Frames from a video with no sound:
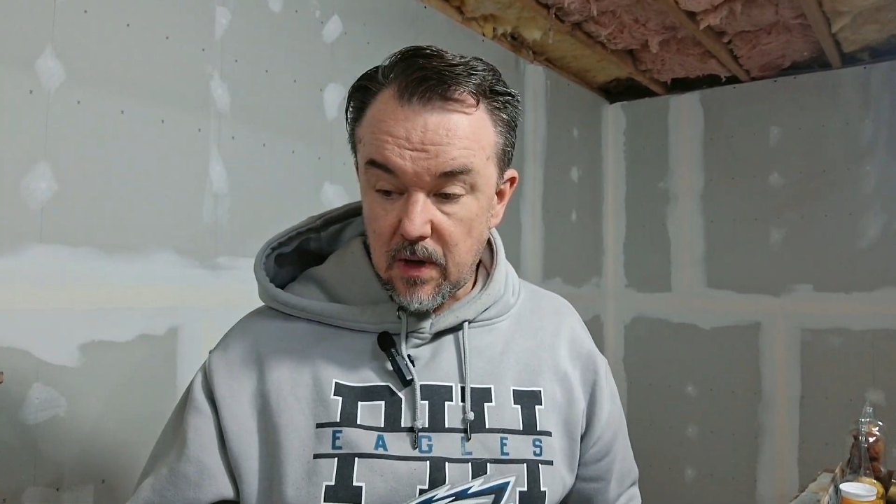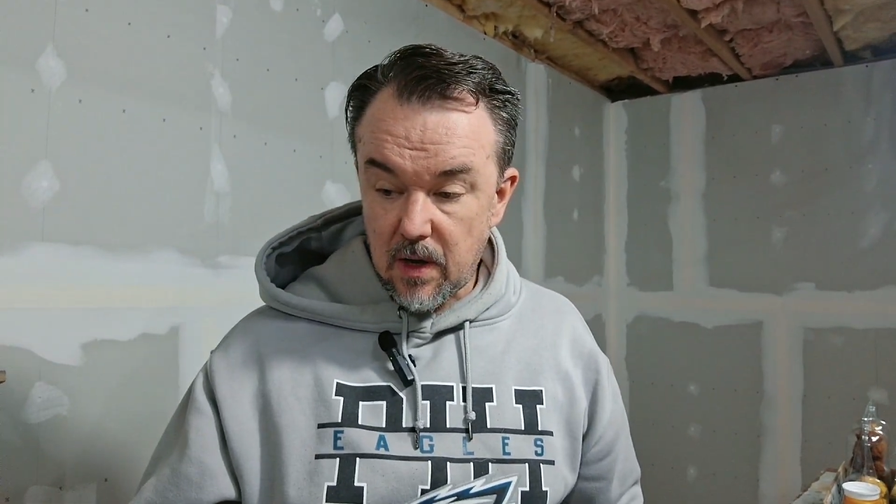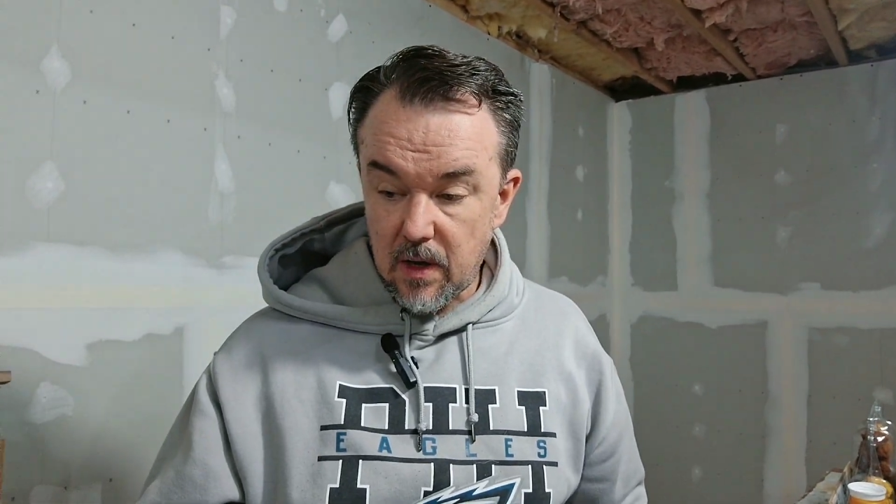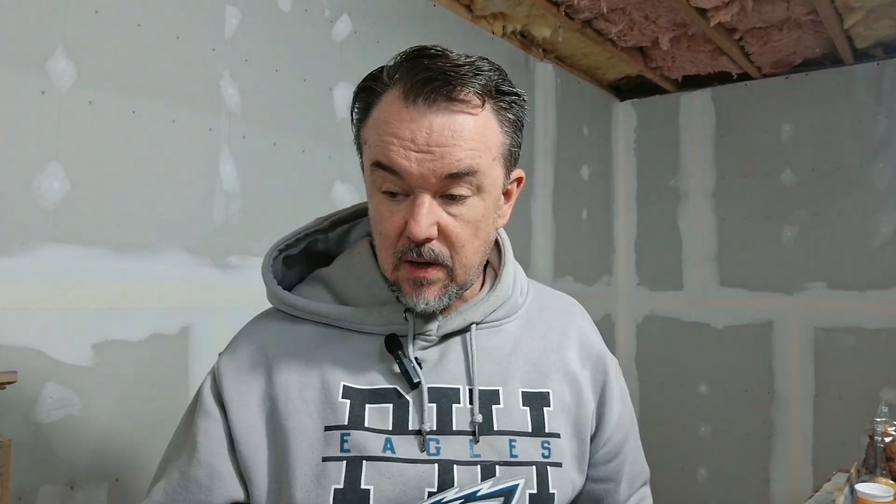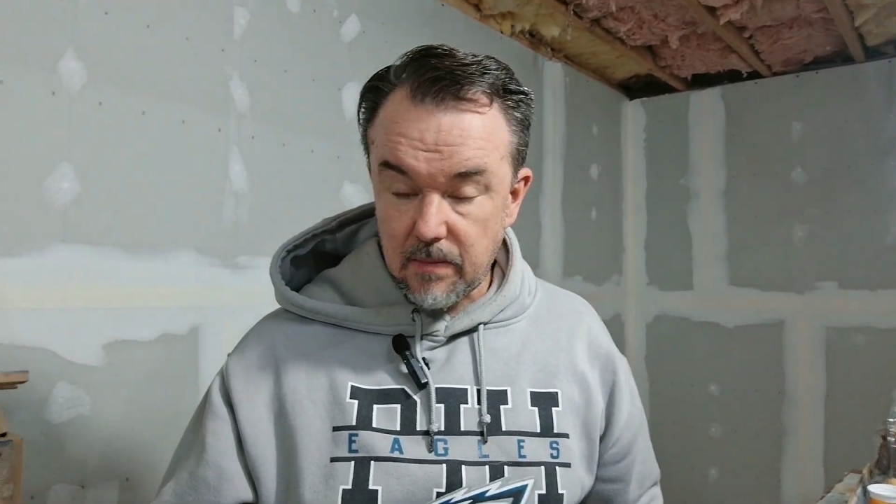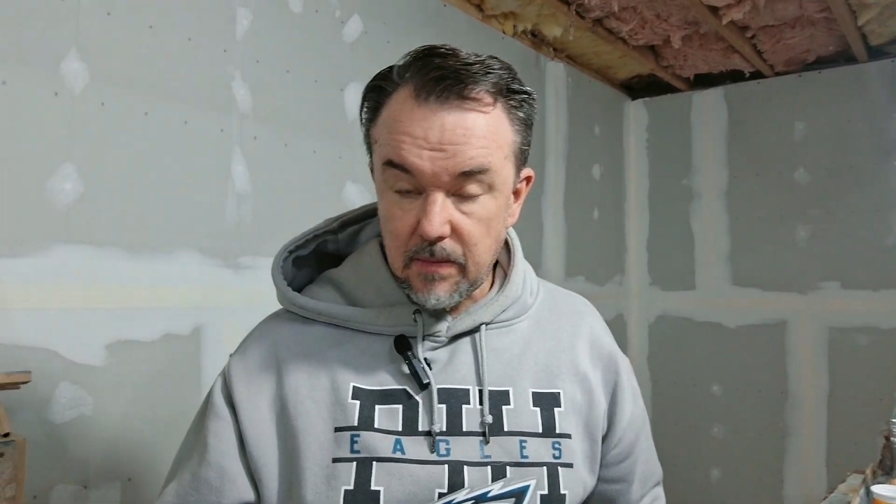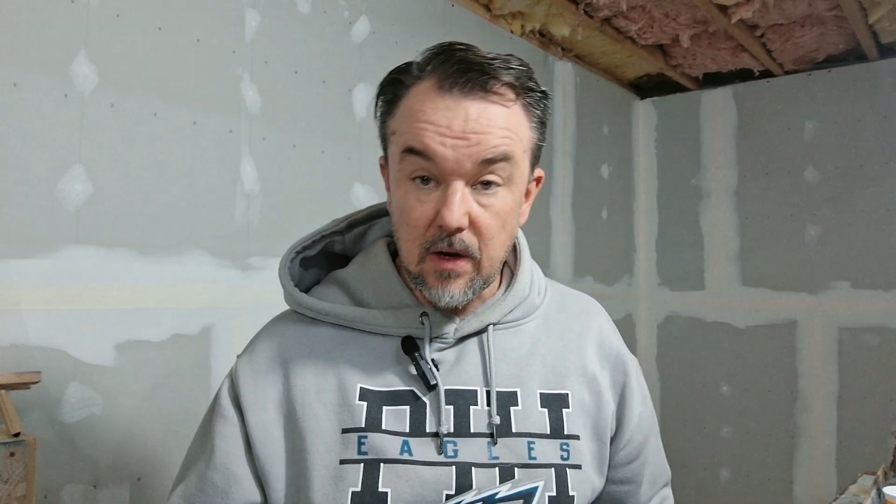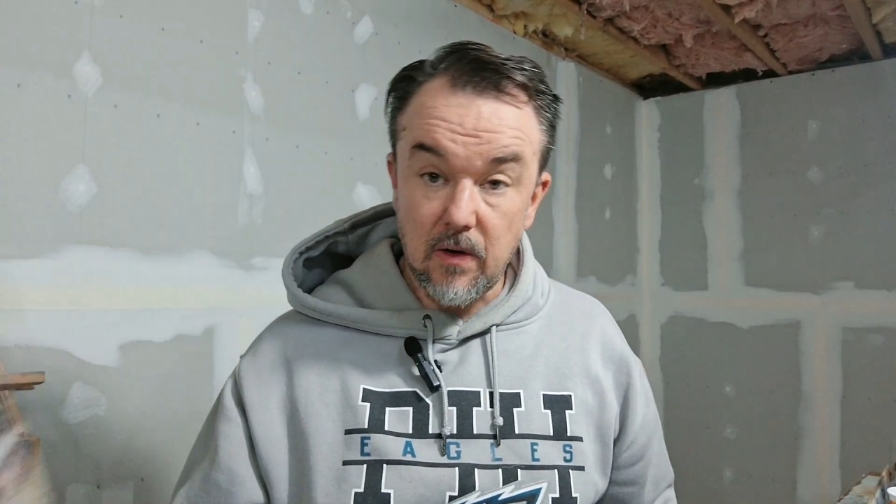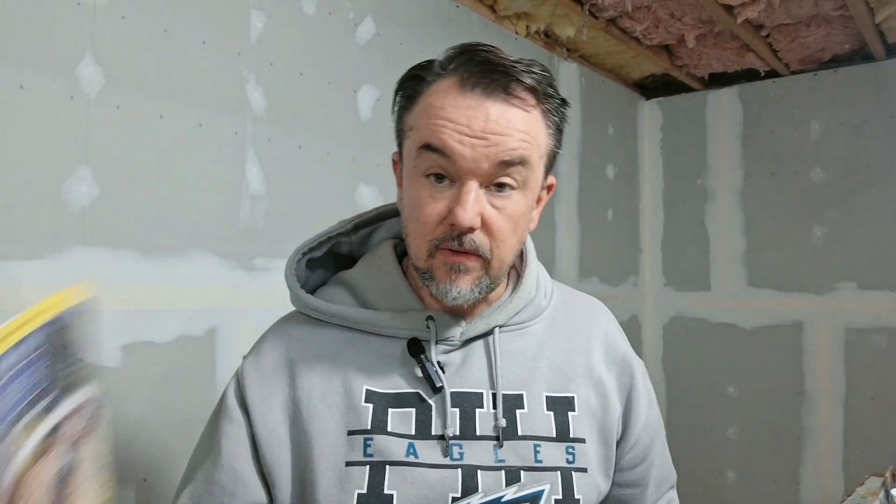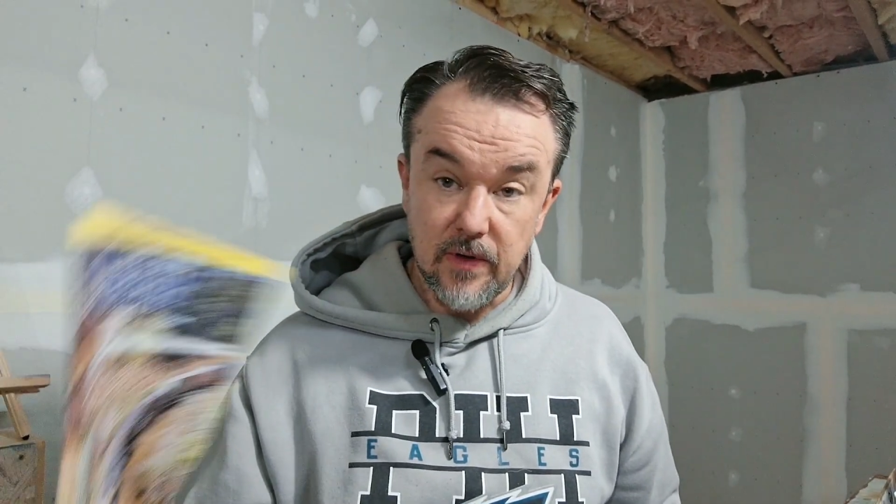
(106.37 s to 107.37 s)

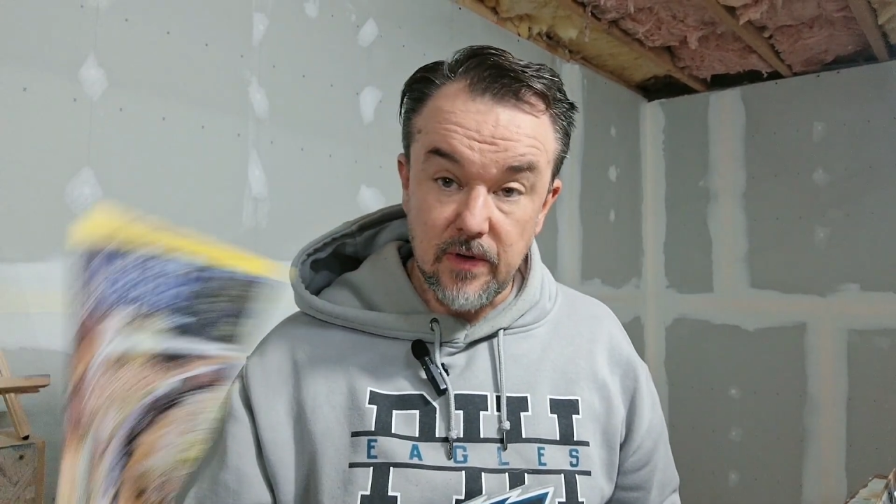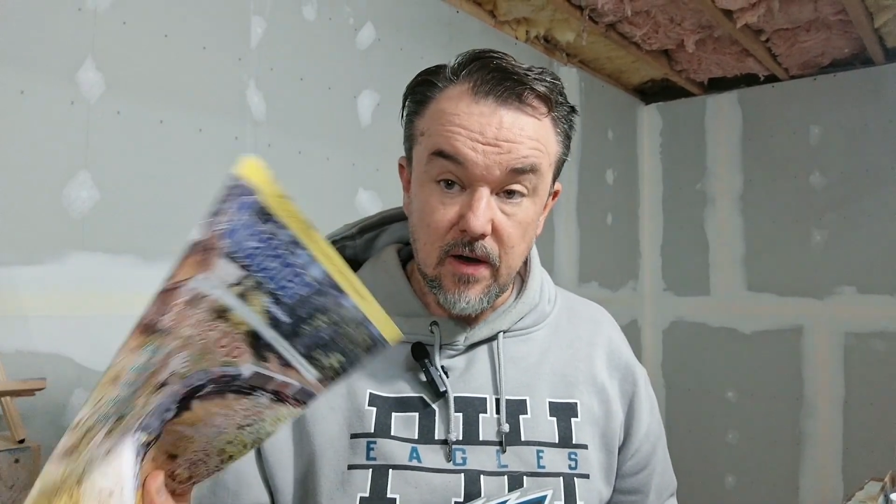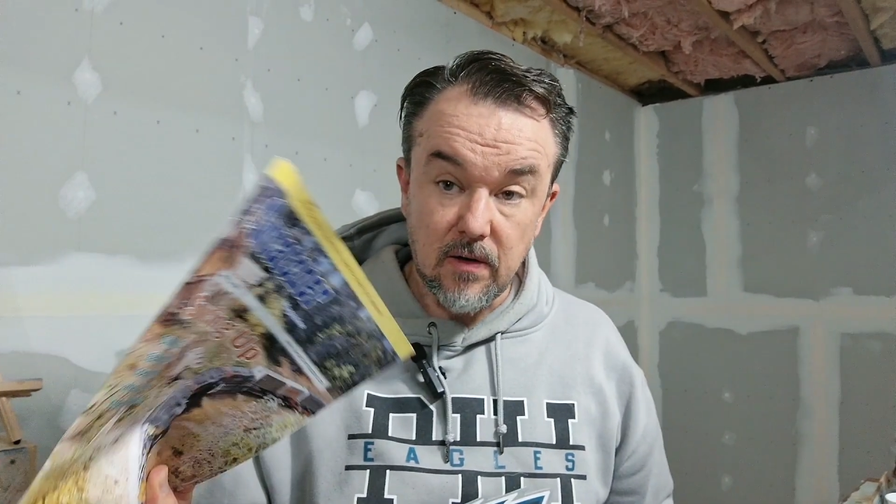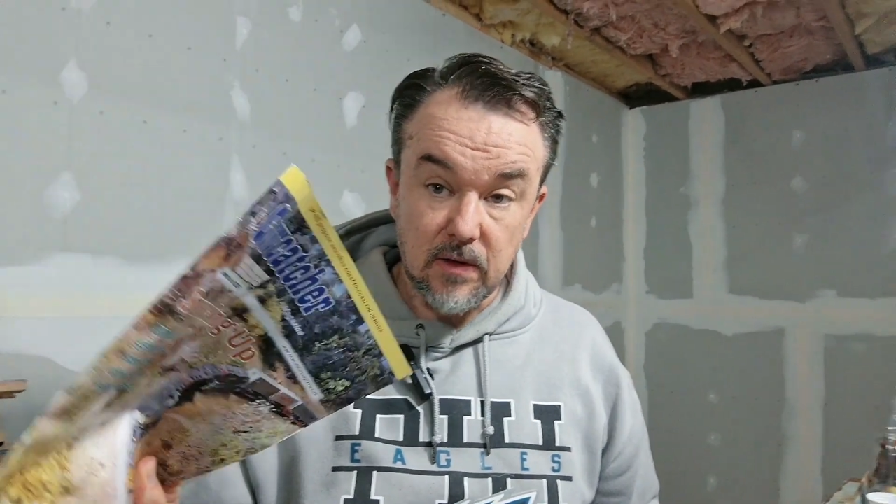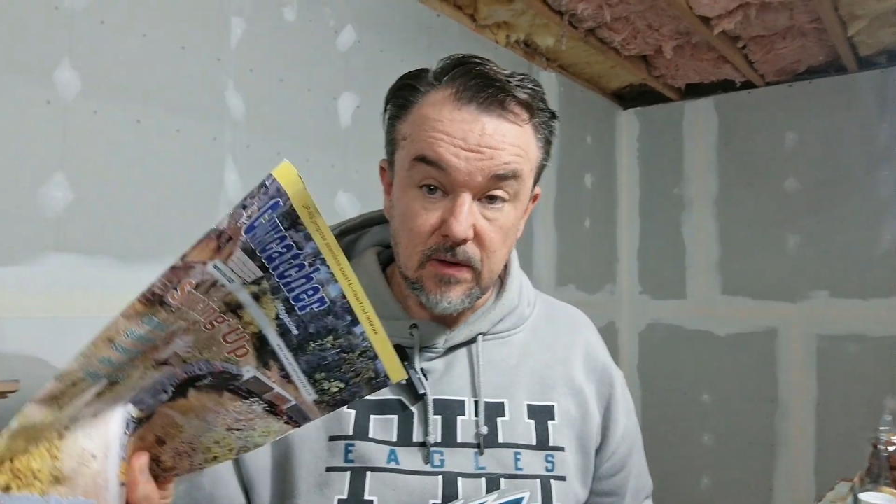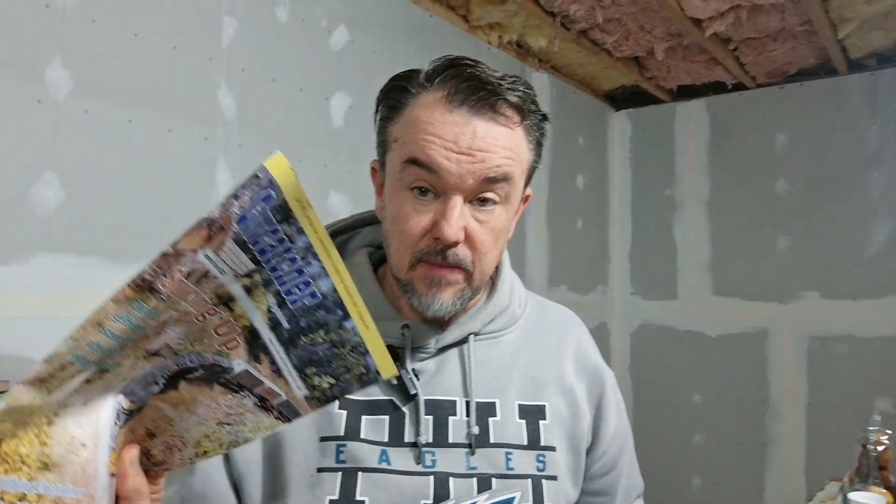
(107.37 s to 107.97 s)
And hopefully I'll